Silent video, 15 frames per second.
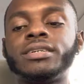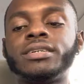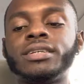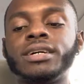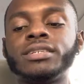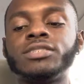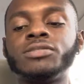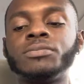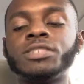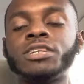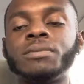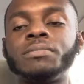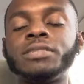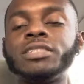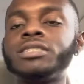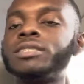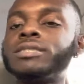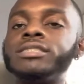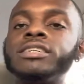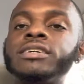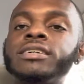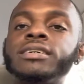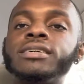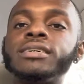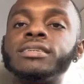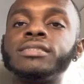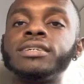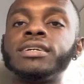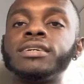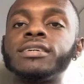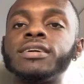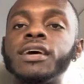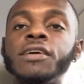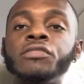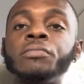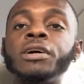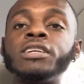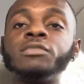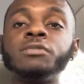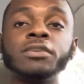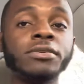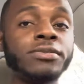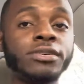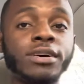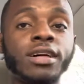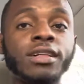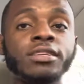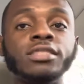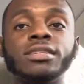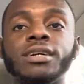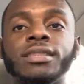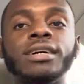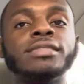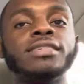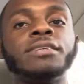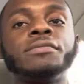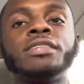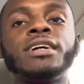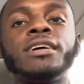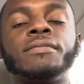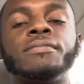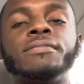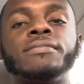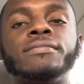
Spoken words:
Like, too much competition is there because like everybody's been going to college to get that same job.